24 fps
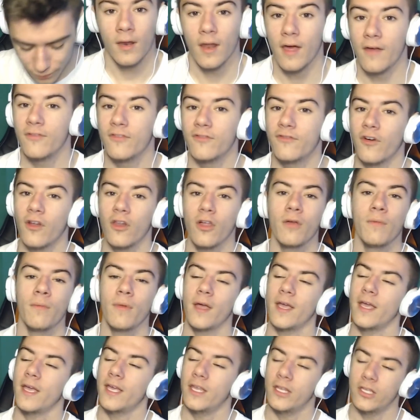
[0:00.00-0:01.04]
Now, if you follow
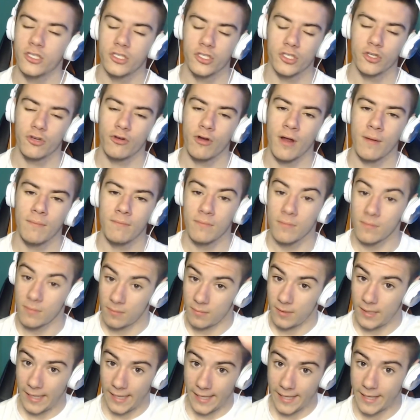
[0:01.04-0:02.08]
my Instagram,
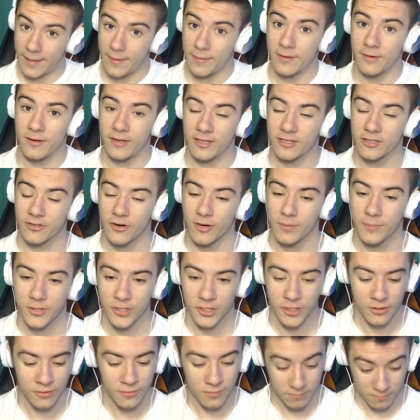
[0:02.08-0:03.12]
link in the
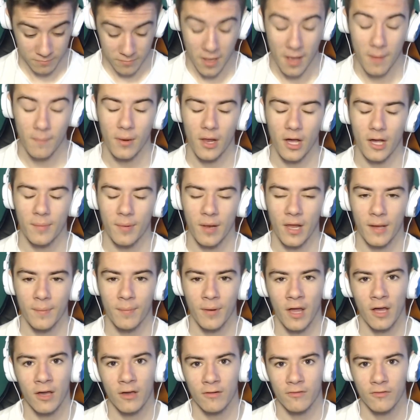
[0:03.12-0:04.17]
description, plug,
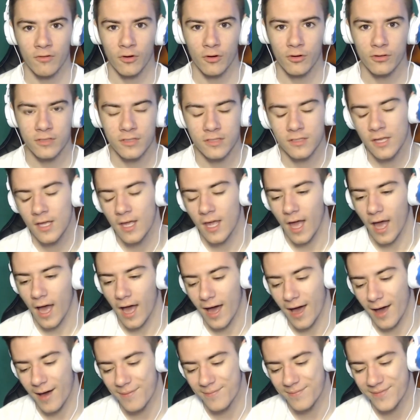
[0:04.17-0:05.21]
of course,
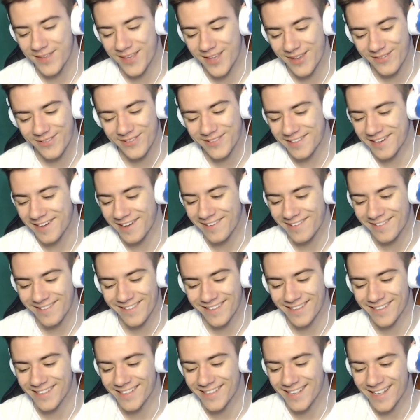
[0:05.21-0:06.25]
you will know
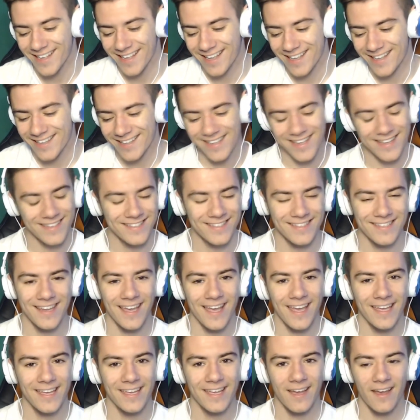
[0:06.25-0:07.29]
that
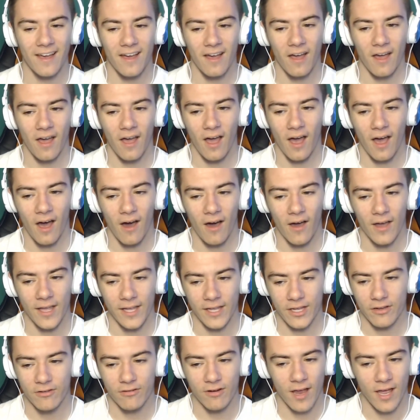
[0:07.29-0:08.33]
yesterday
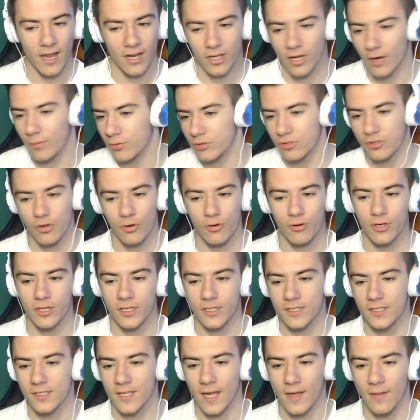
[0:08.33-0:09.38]
I created a couple
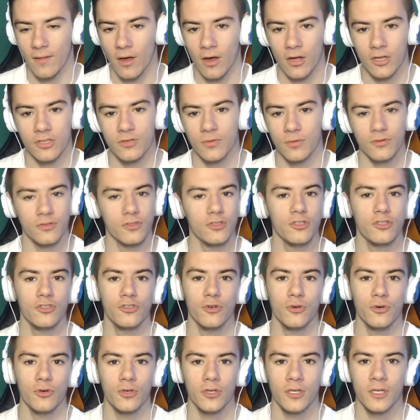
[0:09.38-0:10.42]
stories saying that I just wanted to
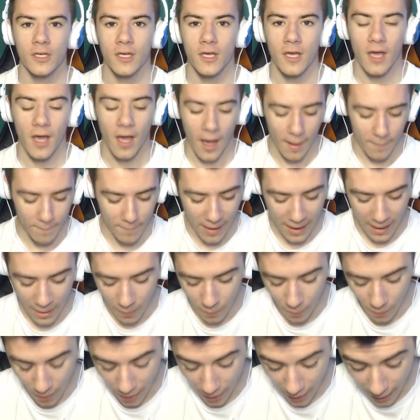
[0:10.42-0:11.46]
talk
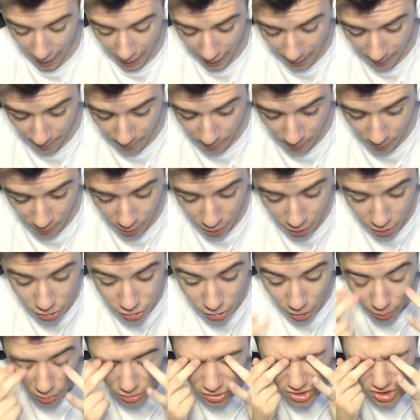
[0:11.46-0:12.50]
about,
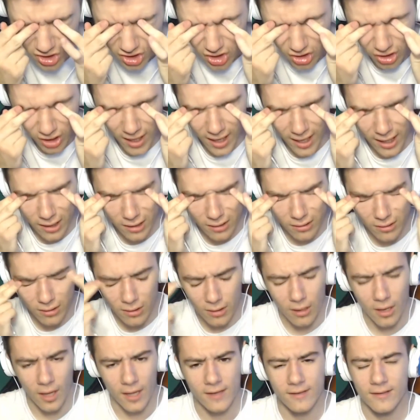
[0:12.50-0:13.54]
because I wanted to create
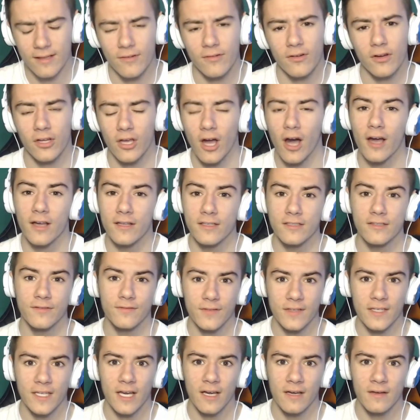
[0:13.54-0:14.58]
like different kinds of
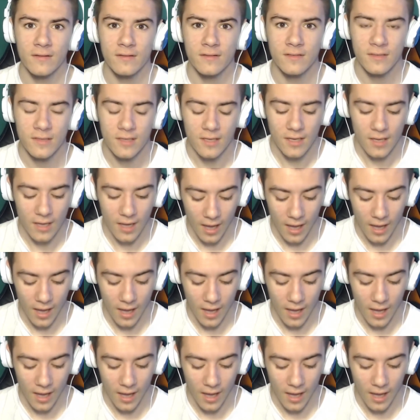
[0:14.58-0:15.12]
videos.